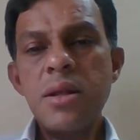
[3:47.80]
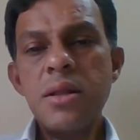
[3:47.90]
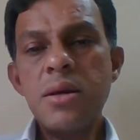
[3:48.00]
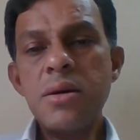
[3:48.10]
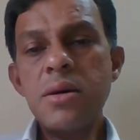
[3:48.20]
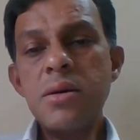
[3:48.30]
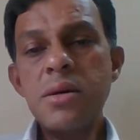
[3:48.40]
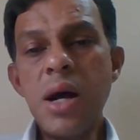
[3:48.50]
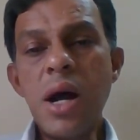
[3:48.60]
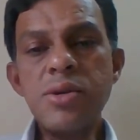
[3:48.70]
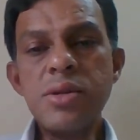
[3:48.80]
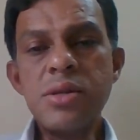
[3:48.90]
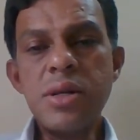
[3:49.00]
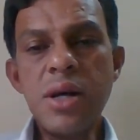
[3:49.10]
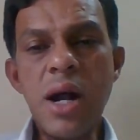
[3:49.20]
the
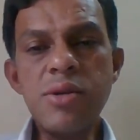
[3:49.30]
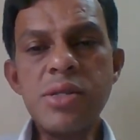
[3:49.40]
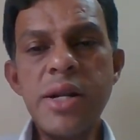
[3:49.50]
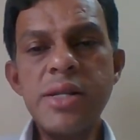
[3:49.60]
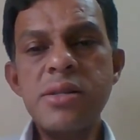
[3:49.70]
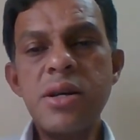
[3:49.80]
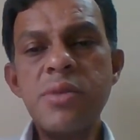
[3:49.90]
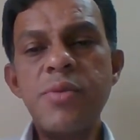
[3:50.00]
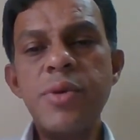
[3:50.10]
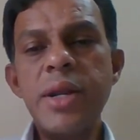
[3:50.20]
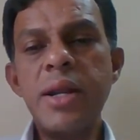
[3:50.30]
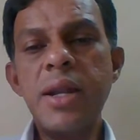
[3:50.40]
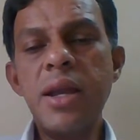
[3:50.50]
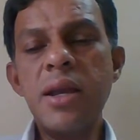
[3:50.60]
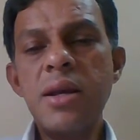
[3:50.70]
outside junk food
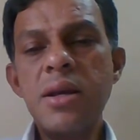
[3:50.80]
eating,